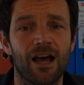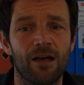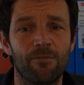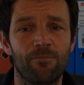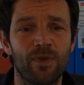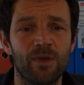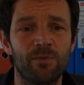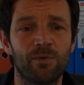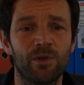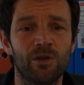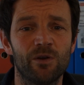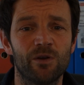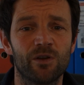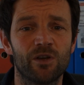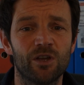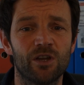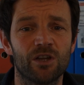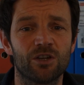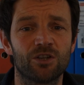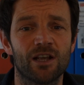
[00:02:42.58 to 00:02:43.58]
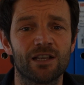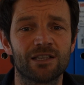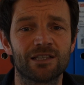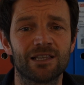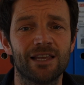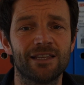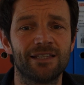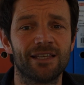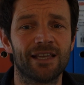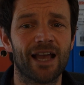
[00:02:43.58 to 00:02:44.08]
and people who are good at
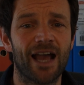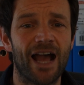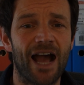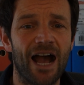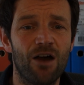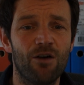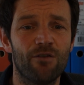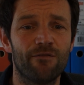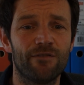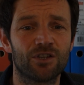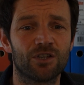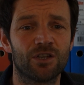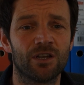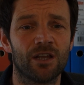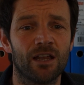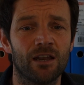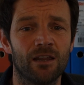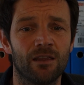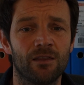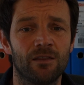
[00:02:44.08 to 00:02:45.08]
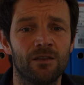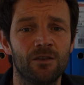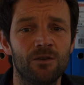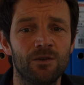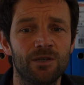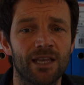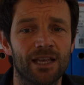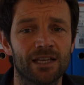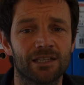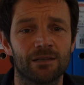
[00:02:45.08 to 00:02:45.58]
translating our vision and
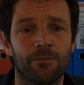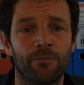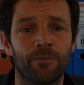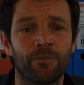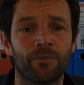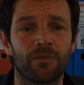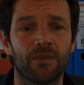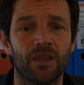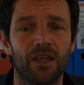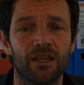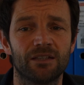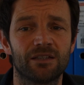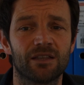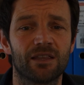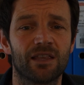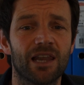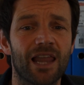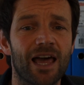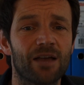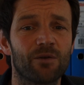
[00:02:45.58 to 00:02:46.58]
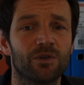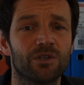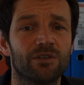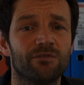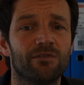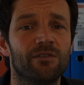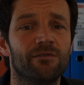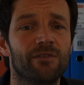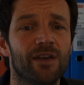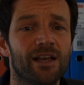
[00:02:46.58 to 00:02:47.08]
enthusiasm into the language
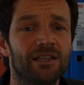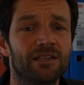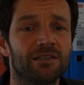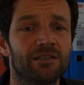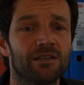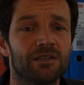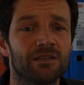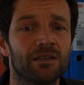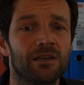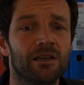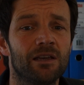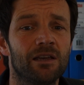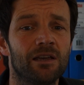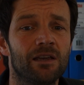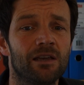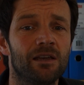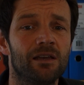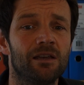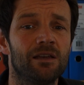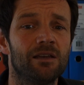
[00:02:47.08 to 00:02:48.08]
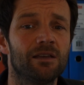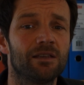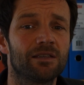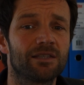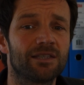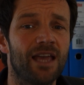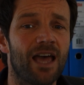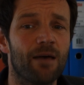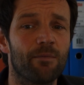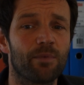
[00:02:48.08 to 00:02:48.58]
of investors.
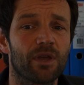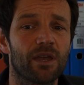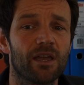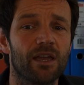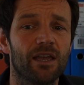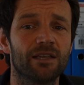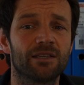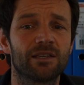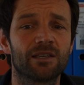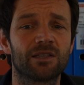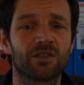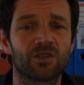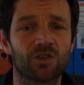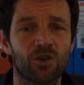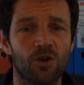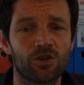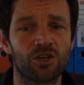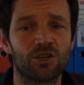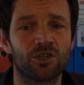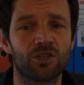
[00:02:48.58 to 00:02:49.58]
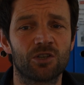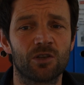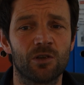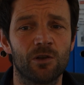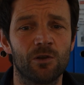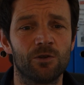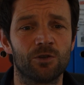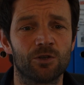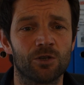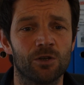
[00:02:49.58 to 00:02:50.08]
STEP is a Scottish
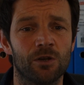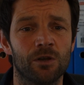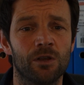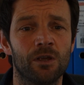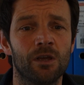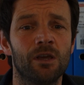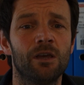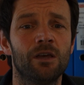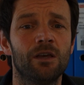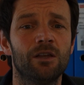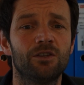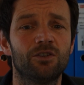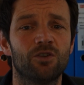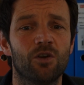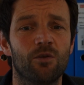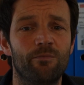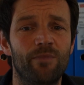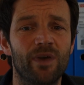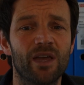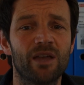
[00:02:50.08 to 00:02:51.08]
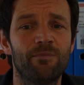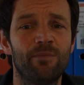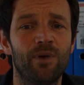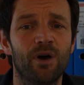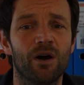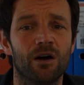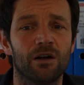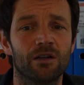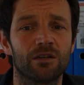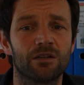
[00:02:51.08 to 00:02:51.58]
solution to a big
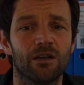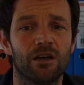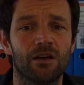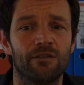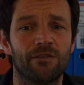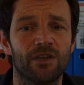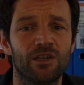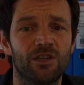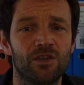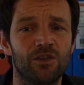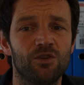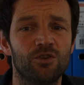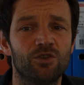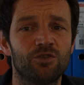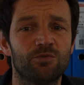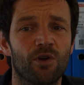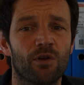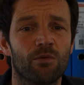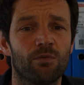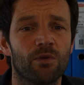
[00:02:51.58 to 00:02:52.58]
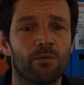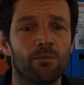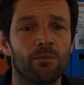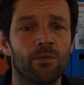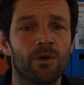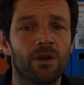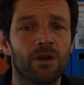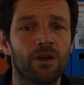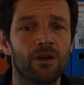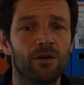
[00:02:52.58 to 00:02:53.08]
part of a huge problem,
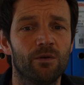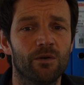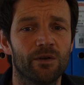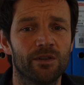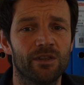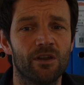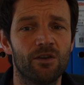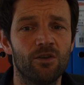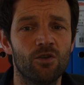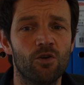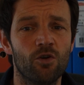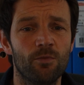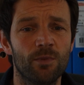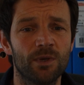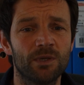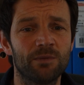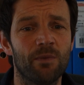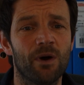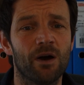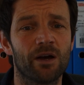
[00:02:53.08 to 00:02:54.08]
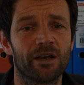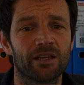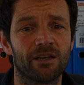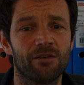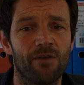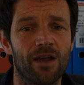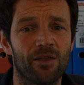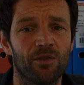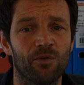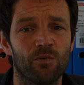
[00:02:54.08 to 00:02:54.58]
with an enormous market
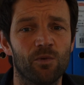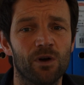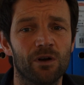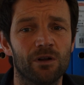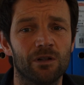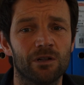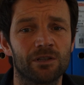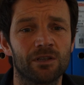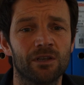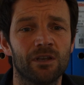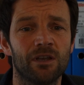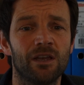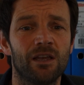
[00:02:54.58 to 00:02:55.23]
around the world.